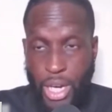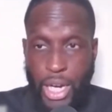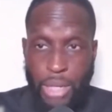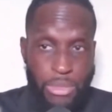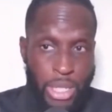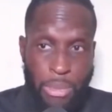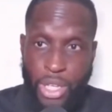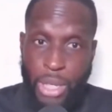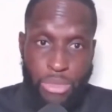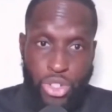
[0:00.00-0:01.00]
Um,
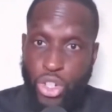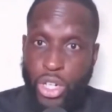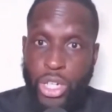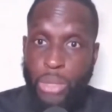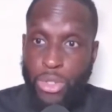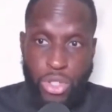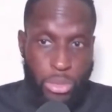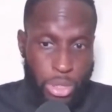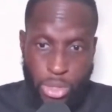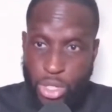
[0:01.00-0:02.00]
same thing, I'm sure, in the
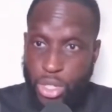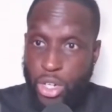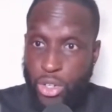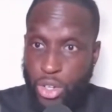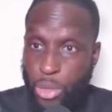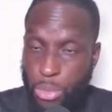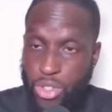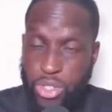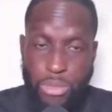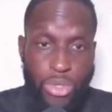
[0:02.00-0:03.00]
Muslim community. There, there are
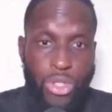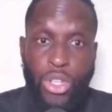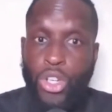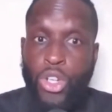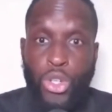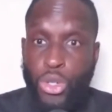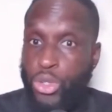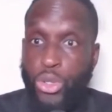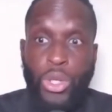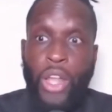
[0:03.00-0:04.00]
Muslims
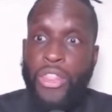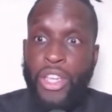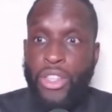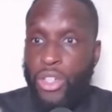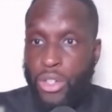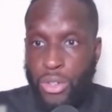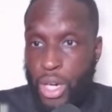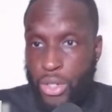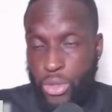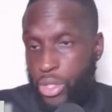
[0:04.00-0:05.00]
who do not think the
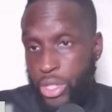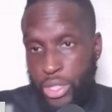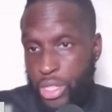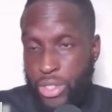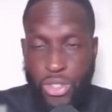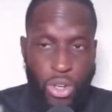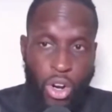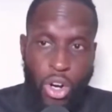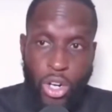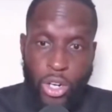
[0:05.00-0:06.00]
Quran or the Hadiths
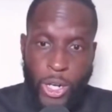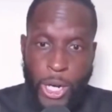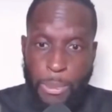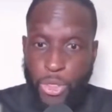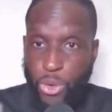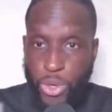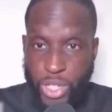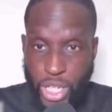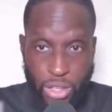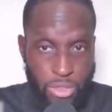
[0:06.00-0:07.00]
are um,
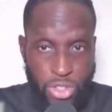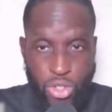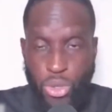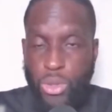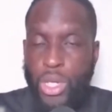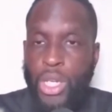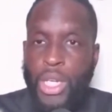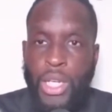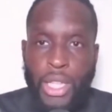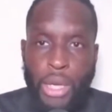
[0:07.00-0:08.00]
authoritative, and so
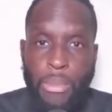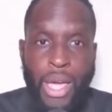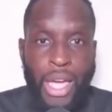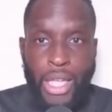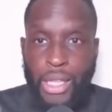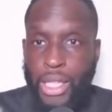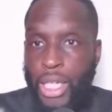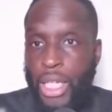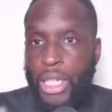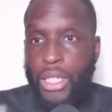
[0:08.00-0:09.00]
they may
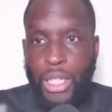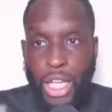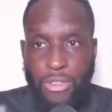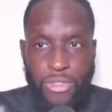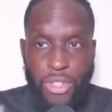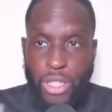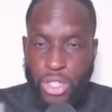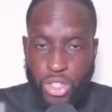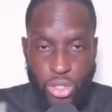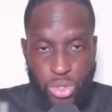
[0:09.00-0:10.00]
lean
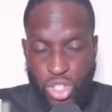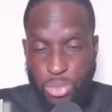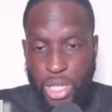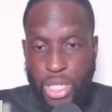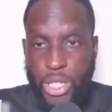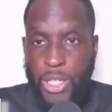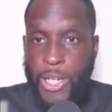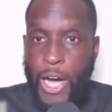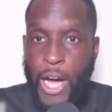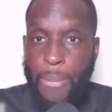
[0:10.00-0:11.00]
left, so to speak,
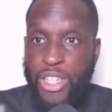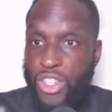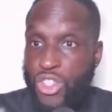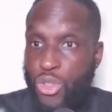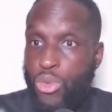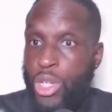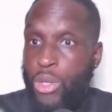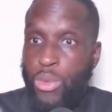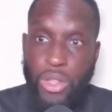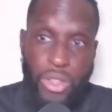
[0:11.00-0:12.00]
um, and
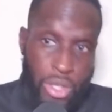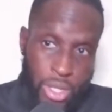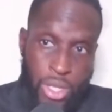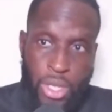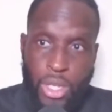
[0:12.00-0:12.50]
disagree with